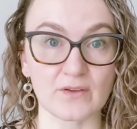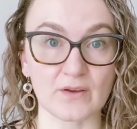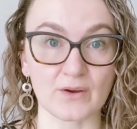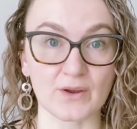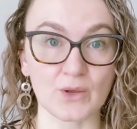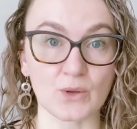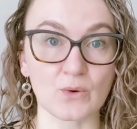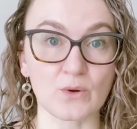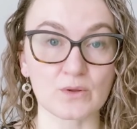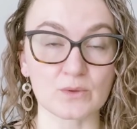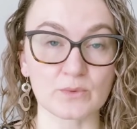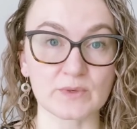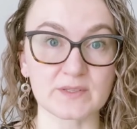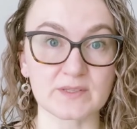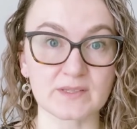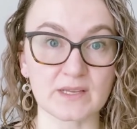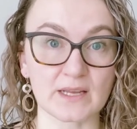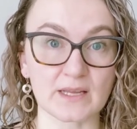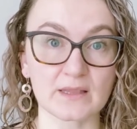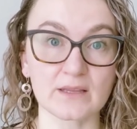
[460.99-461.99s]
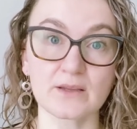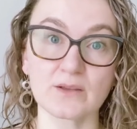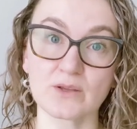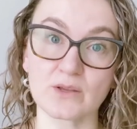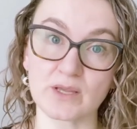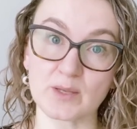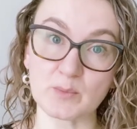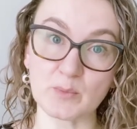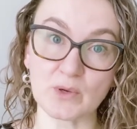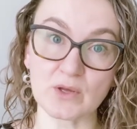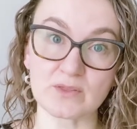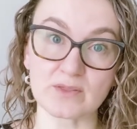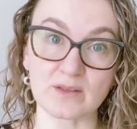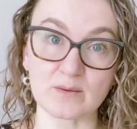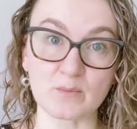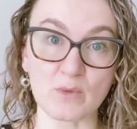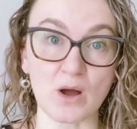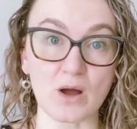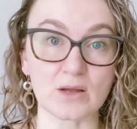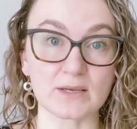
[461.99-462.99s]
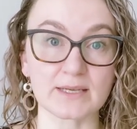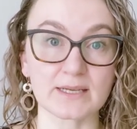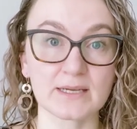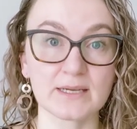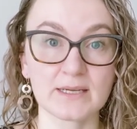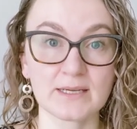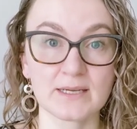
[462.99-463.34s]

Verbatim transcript: very cold when cycling, you can put them on.